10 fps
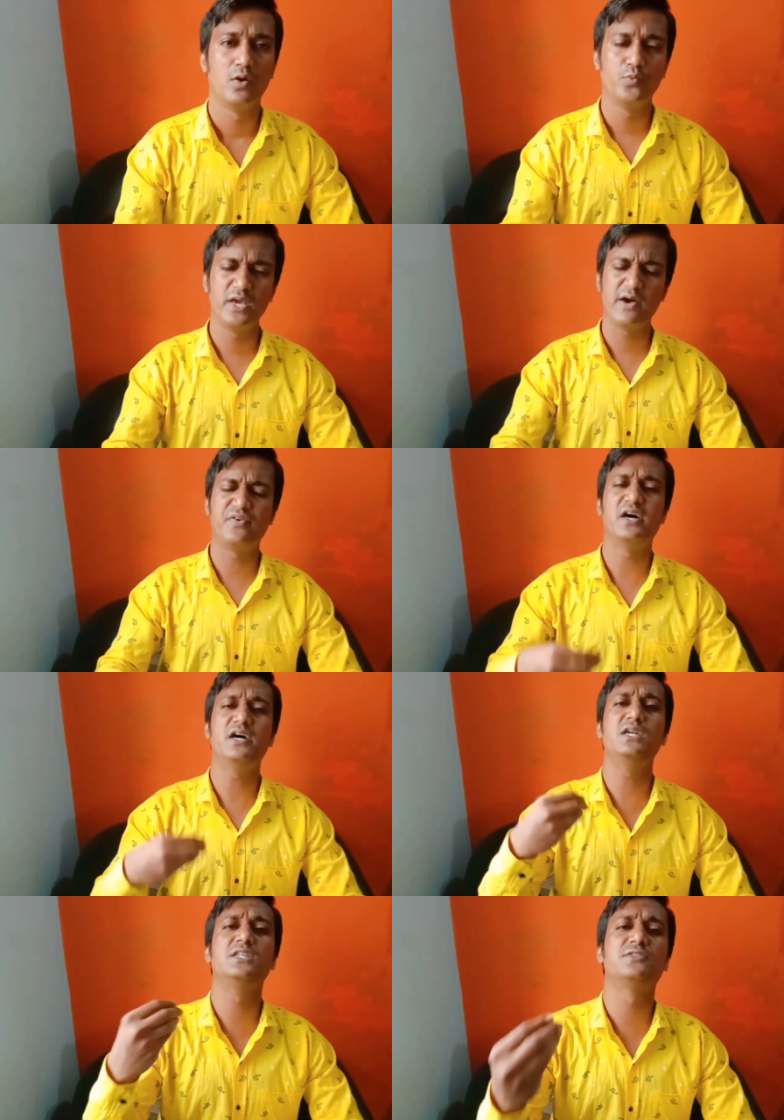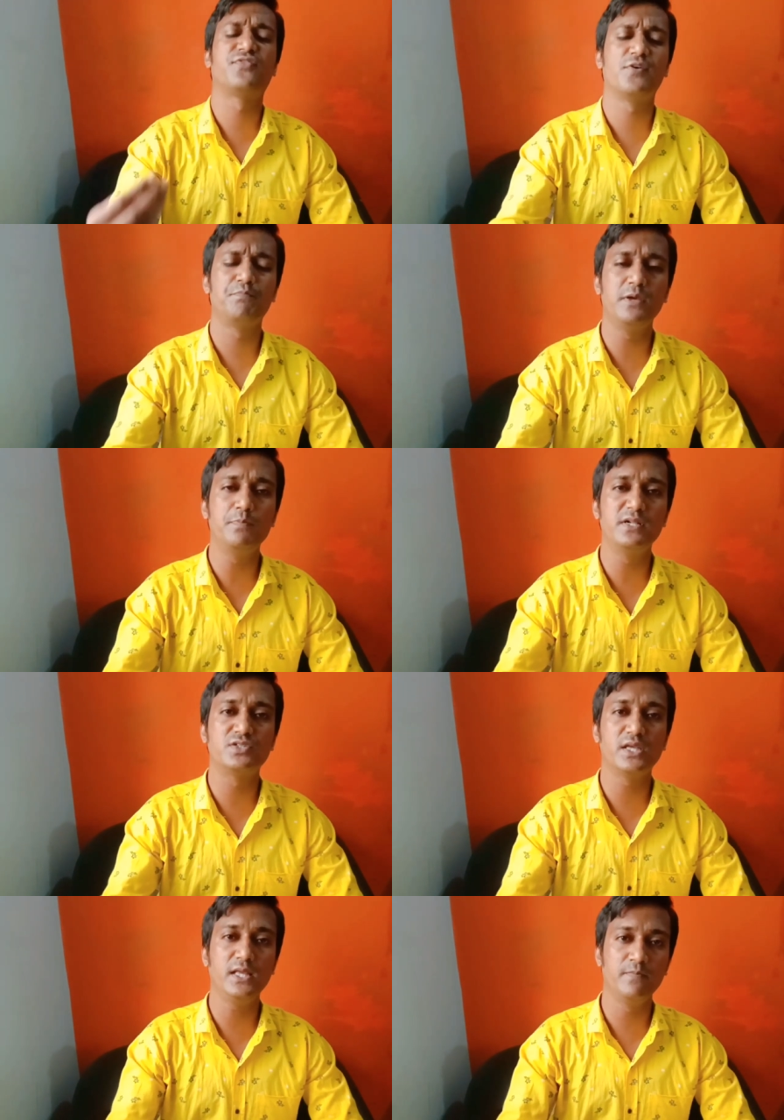We have heard this from people
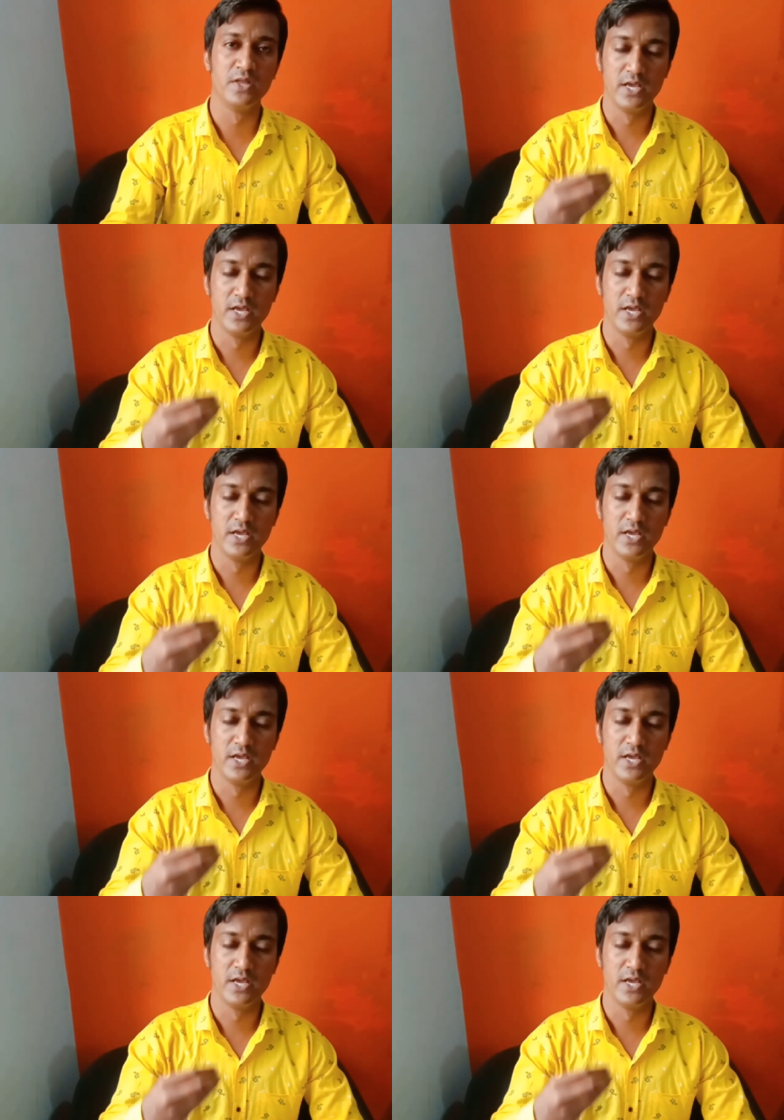saying,